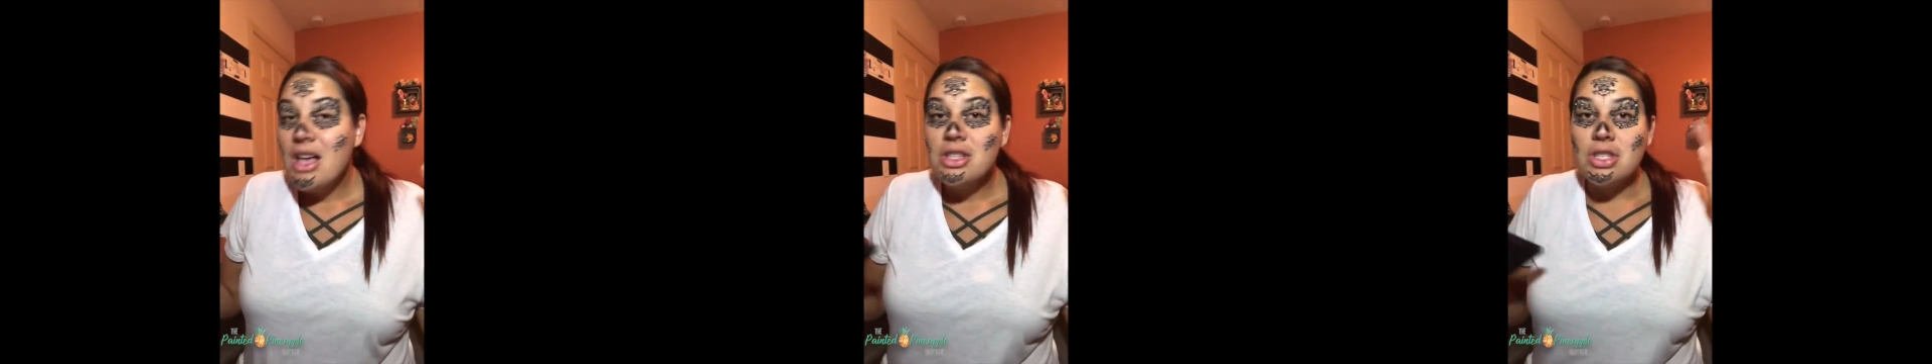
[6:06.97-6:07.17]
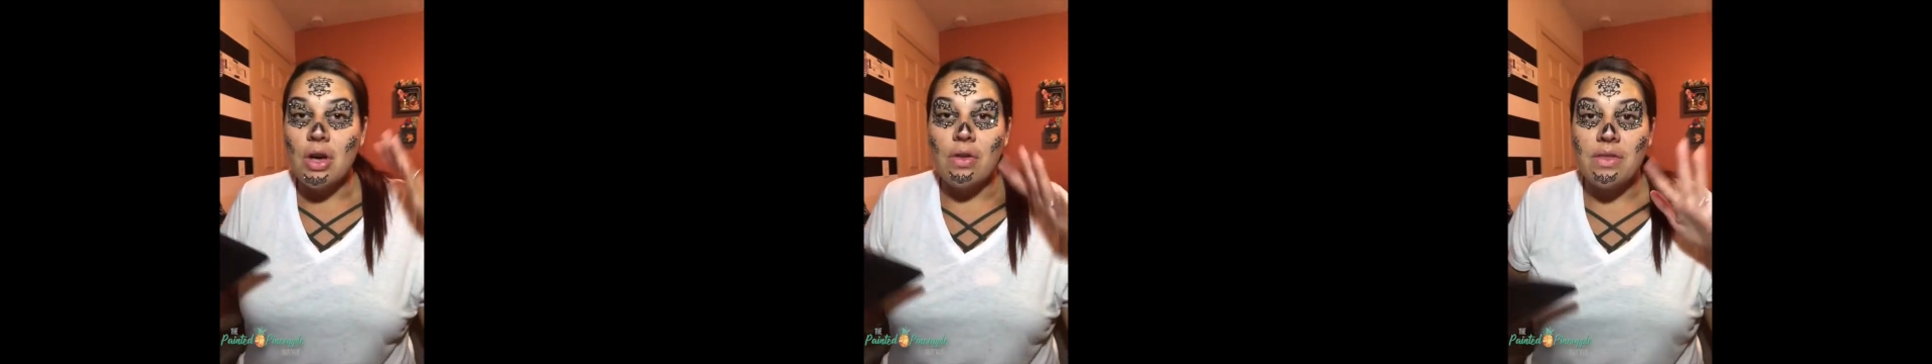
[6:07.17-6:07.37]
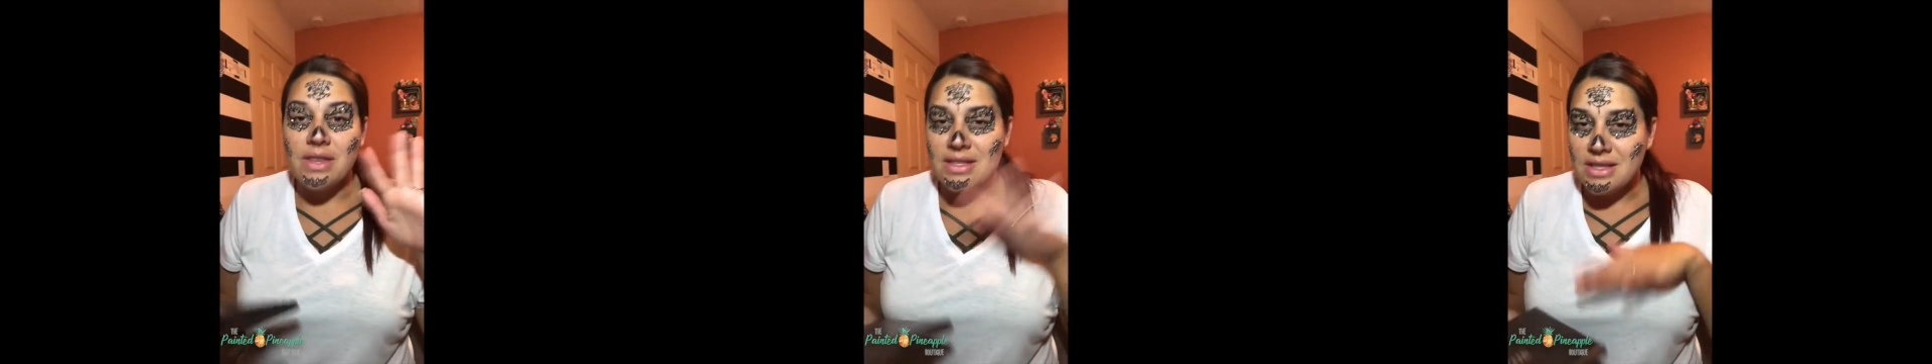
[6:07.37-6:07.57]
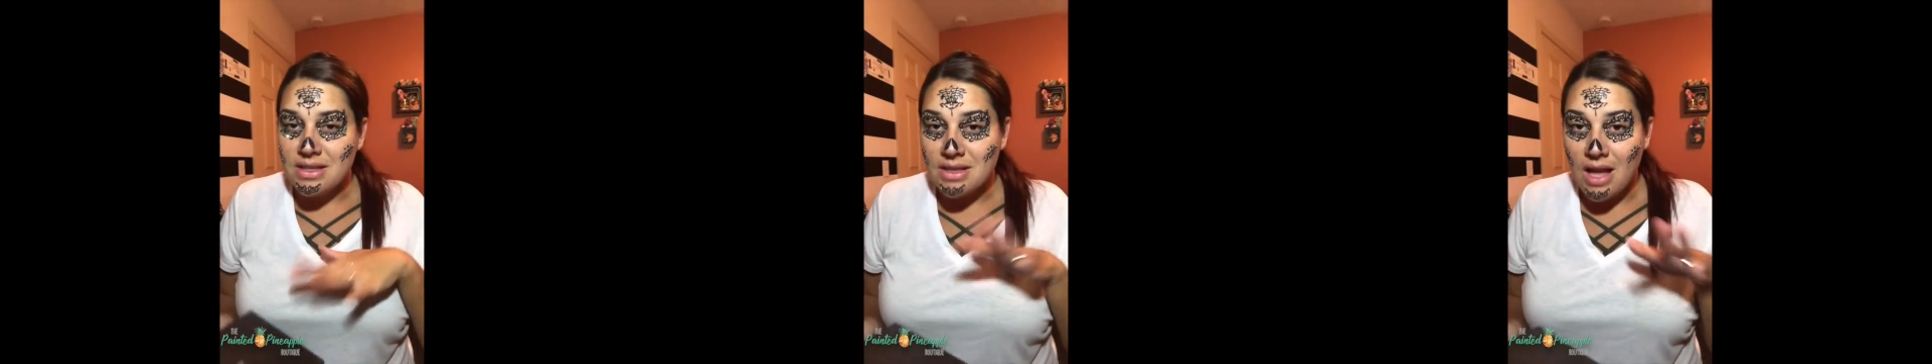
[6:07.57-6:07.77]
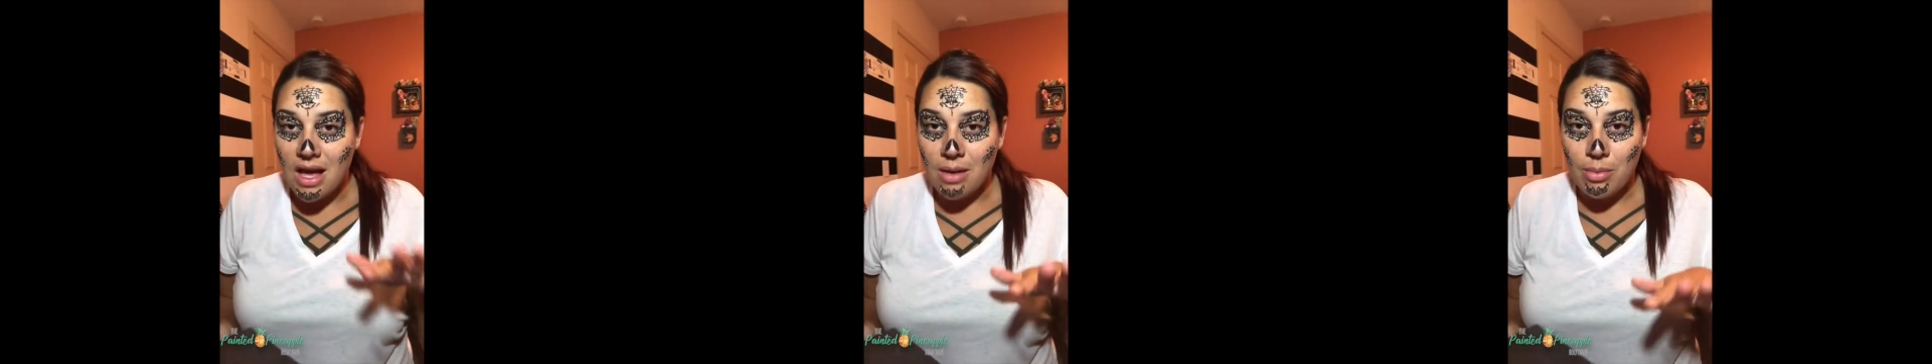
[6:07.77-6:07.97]
So this is
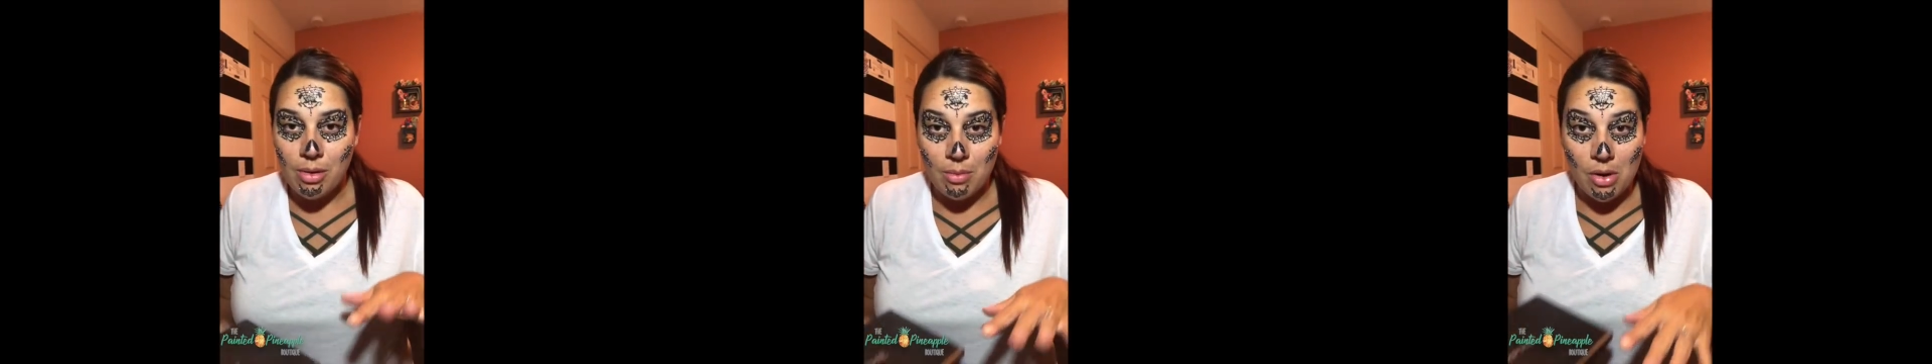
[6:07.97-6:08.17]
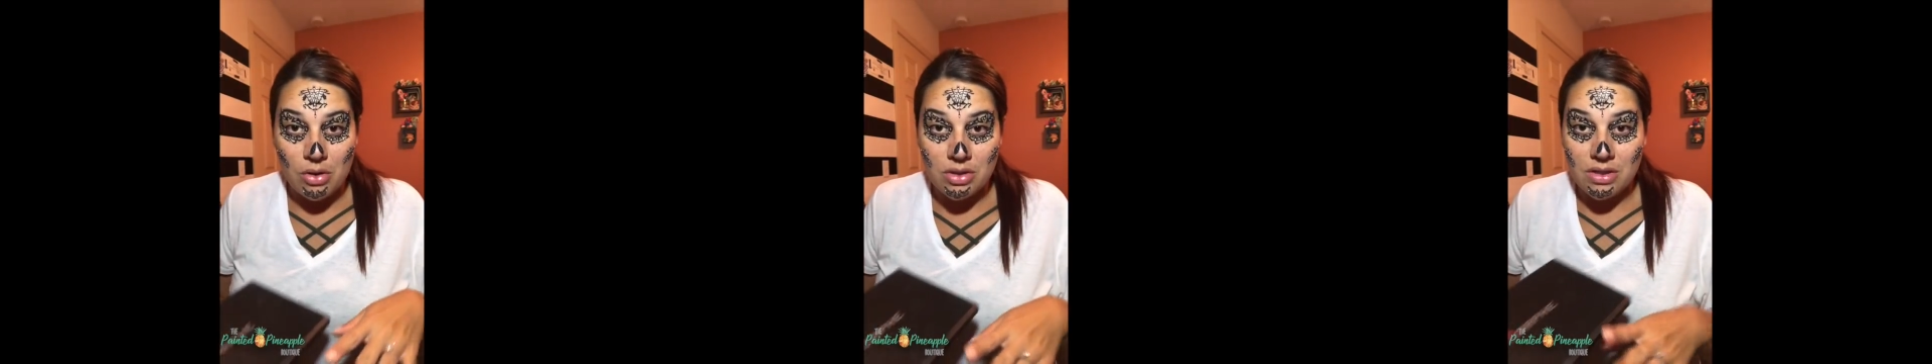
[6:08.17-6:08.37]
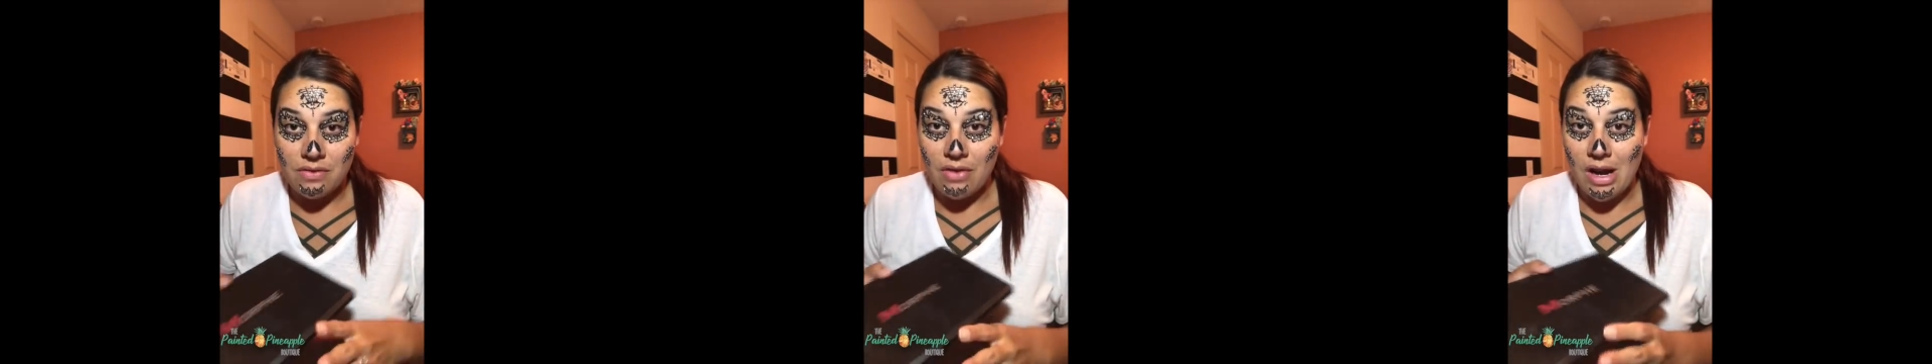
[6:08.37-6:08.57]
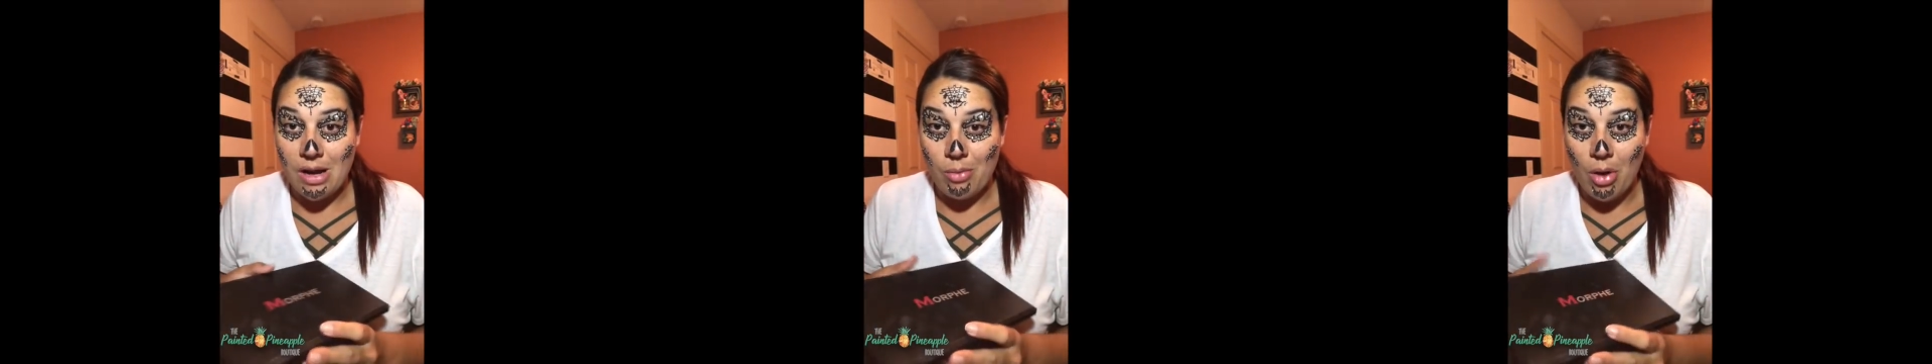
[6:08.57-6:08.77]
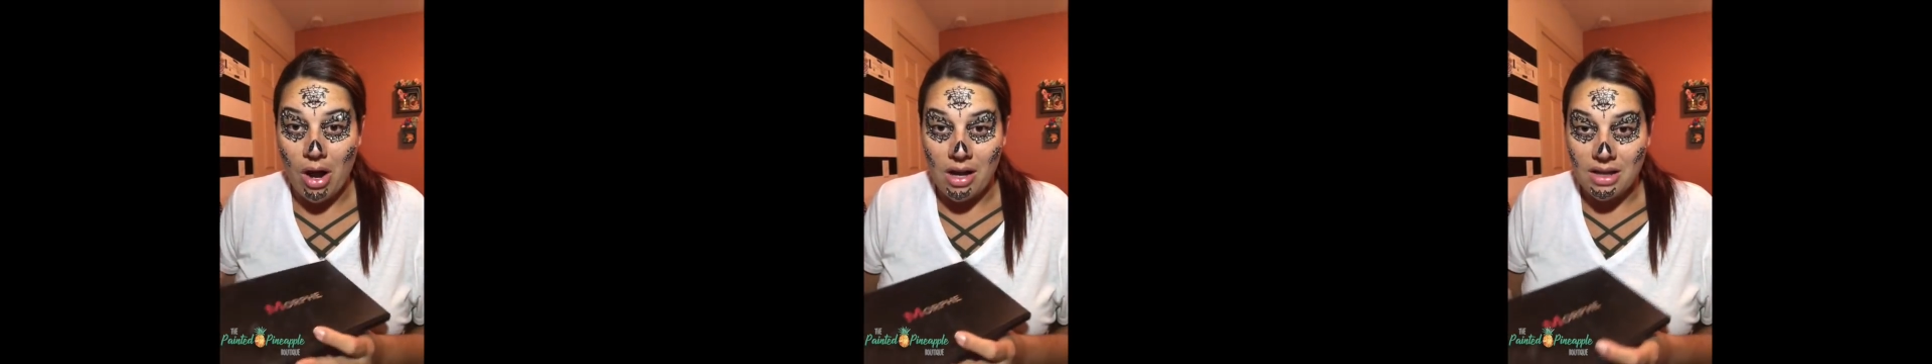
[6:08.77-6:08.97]
not a promotion for any
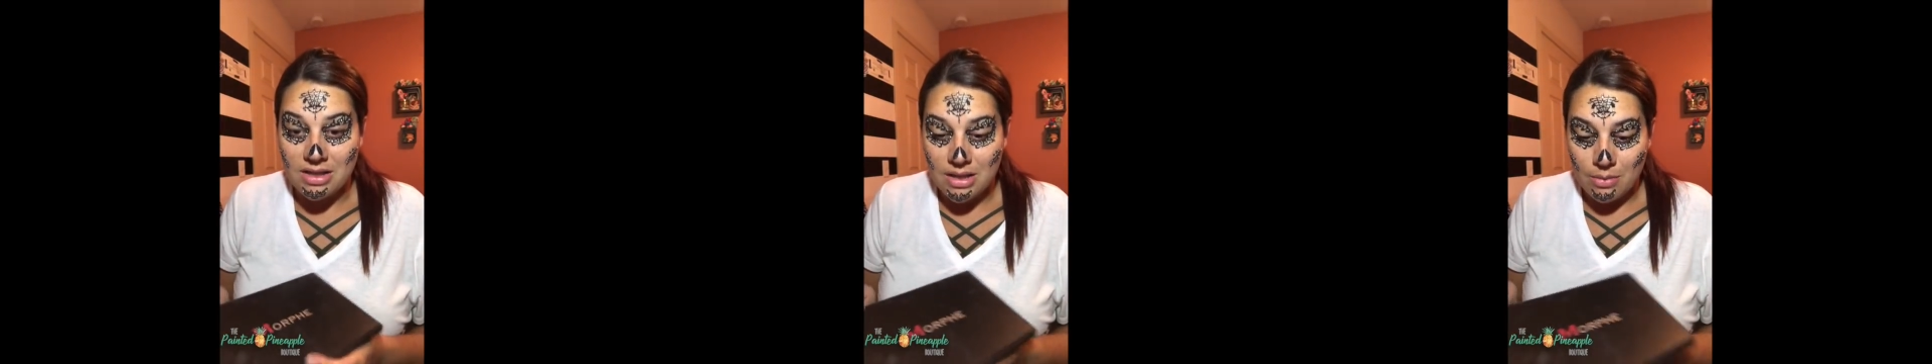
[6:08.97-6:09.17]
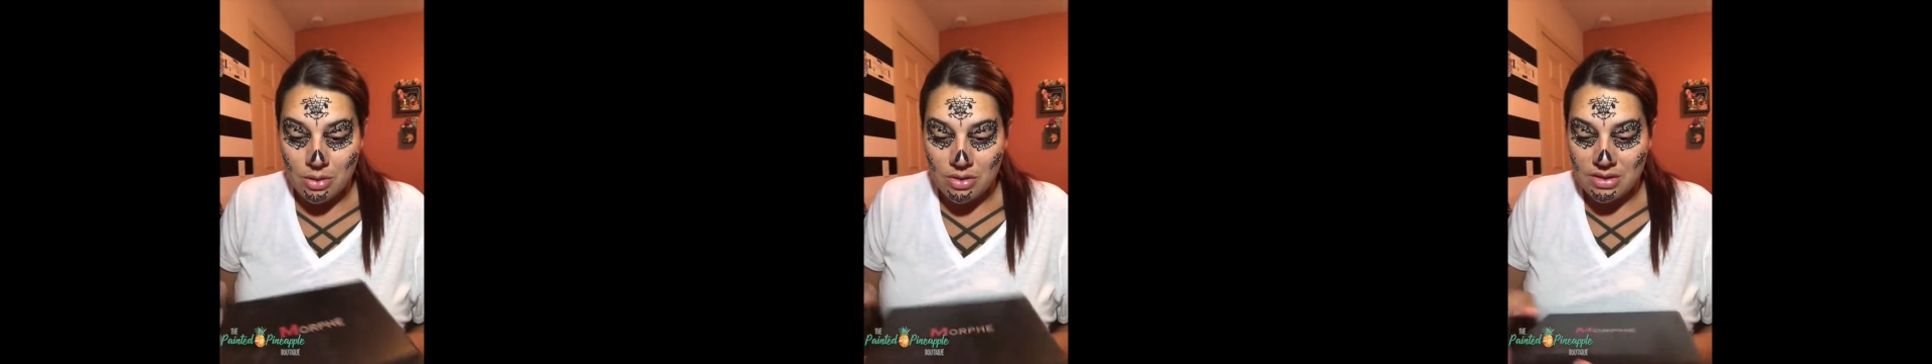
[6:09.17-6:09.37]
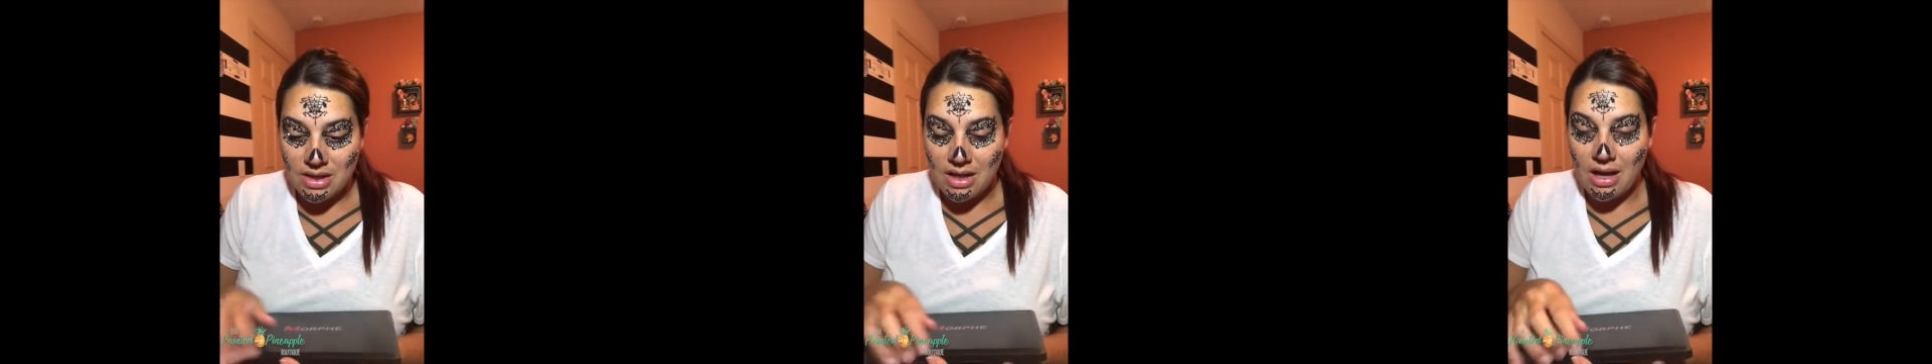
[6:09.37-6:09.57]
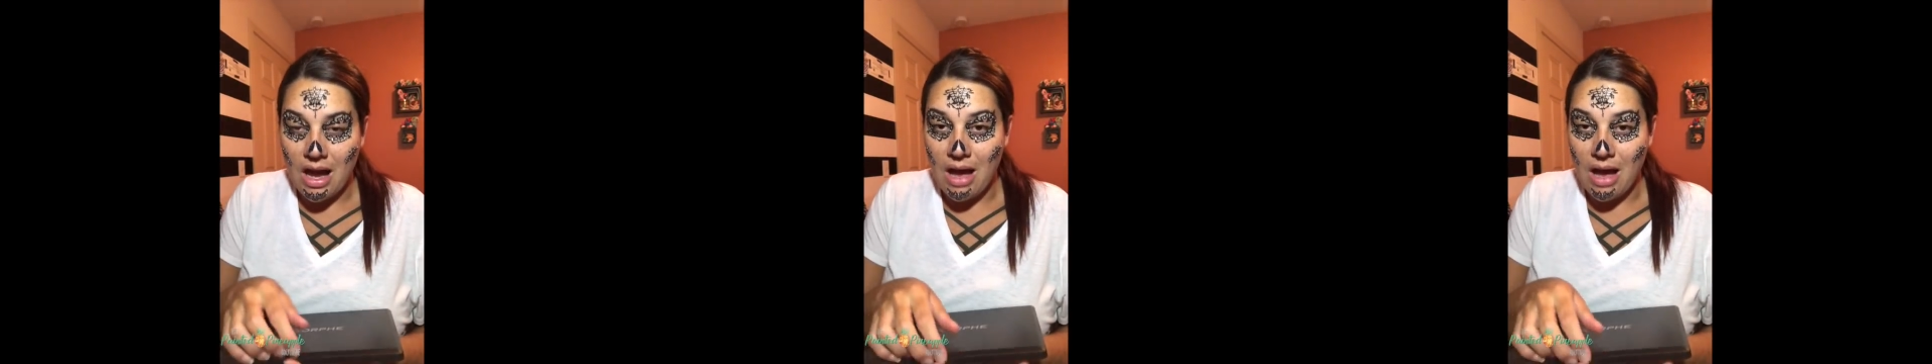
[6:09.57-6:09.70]
products I'm using.